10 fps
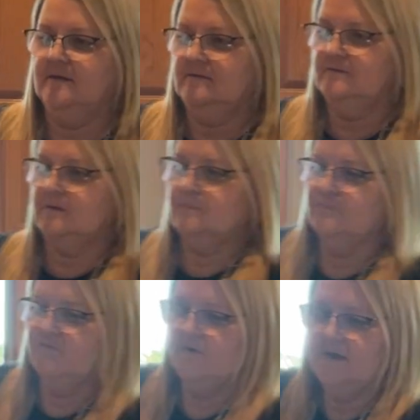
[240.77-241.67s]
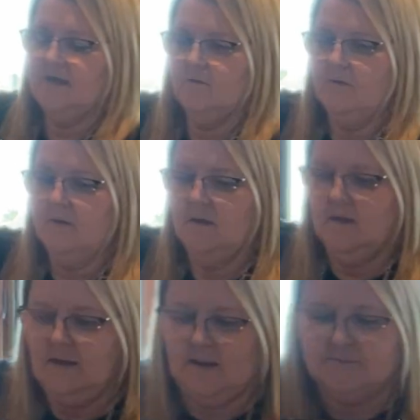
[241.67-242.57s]
So for now,
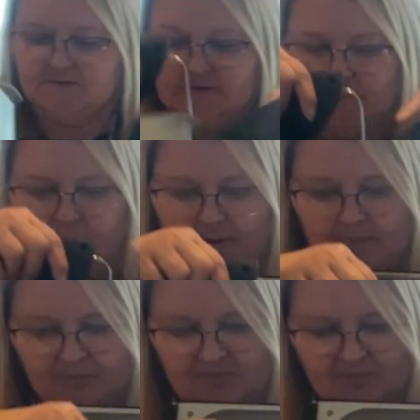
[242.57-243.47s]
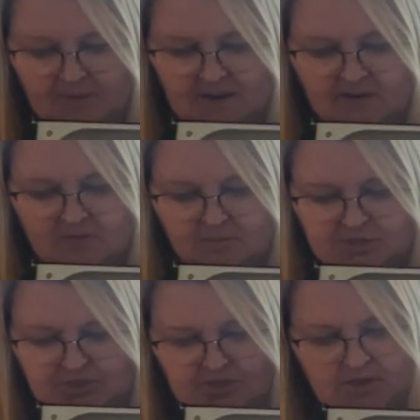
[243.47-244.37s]
I'm just going to pop this back in the
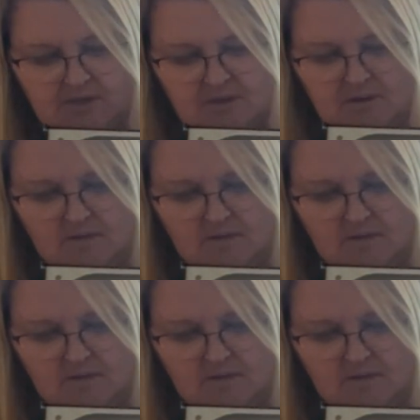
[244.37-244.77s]
machine